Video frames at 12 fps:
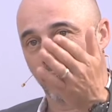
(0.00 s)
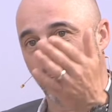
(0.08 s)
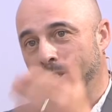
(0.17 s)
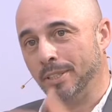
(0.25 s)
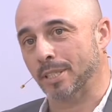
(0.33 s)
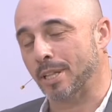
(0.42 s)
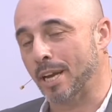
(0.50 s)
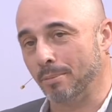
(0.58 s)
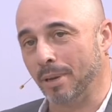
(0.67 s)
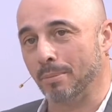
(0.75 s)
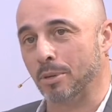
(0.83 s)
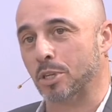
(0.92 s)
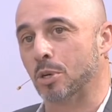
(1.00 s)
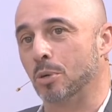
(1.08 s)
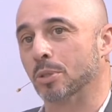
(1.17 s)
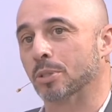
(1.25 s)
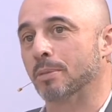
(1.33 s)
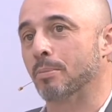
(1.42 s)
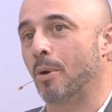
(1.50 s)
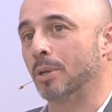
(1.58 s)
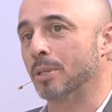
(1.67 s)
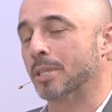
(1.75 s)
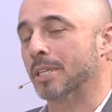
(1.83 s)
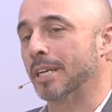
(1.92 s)
the slide maybe shows the
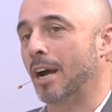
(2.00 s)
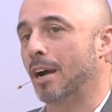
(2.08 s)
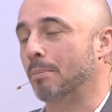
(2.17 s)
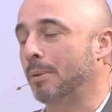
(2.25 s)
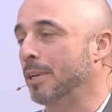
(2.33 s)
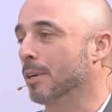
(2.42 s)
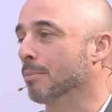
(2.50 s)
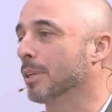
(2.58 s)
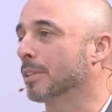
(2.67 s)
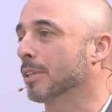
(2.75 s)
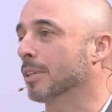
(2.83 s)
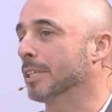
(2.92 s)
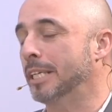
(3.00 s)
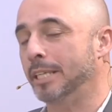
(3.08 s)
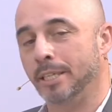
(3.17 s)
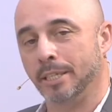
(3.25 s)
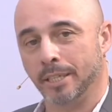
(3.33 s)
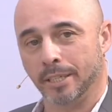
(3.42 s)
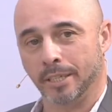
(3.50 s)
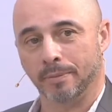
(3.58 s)
points up here, but he,